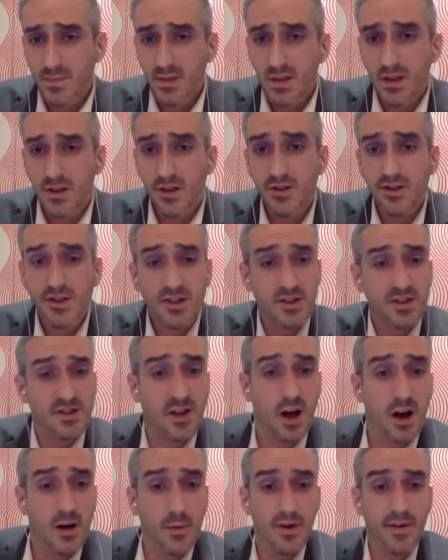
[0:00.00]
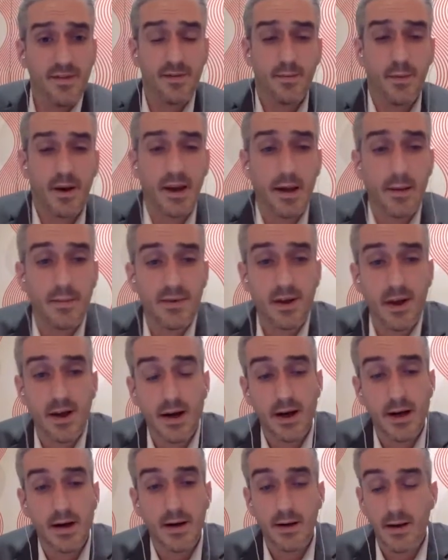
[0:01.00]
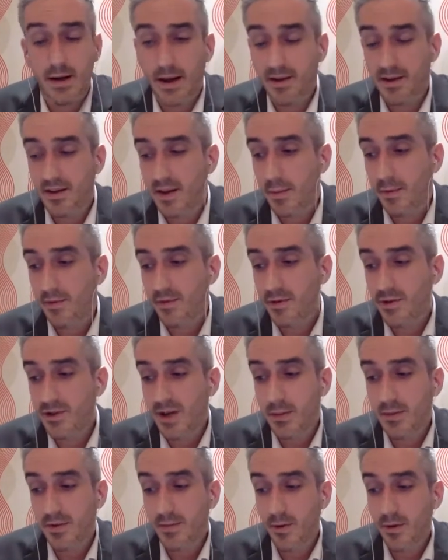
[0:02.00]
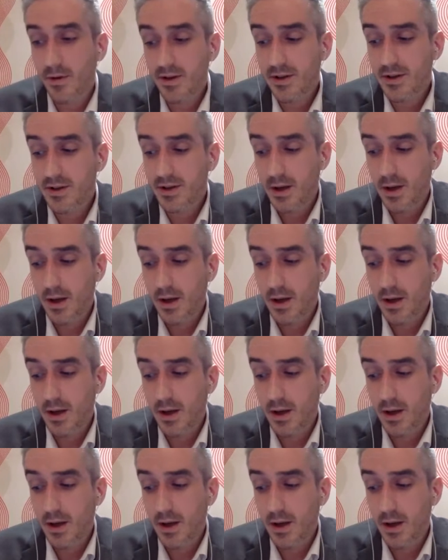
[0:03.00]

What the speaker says: So just to start with, my name's, as I said before, James Morris.